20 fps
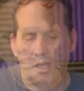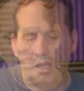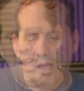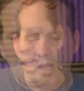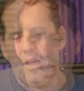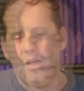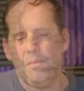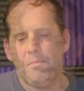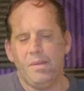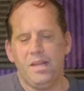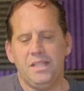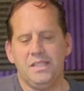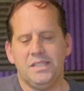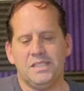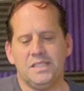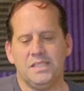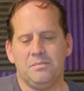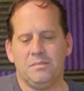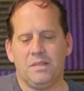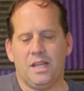Now, it may
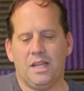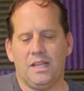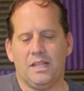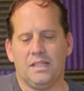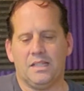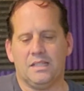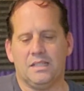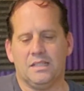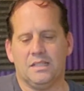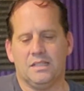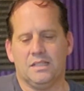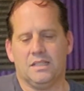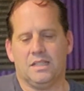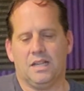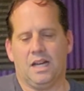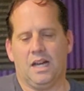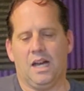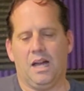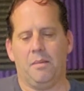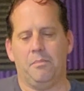seem like
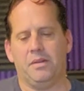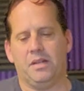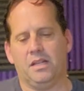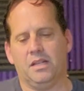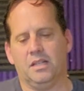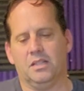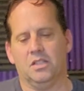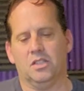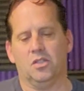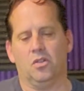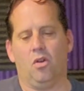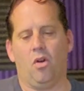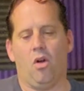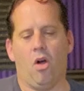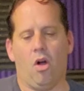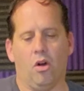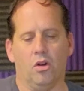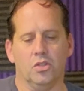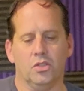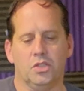I'm being a little
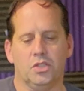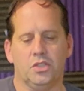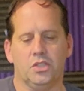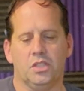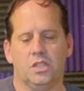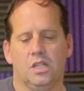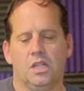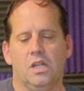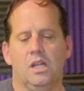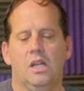harsh,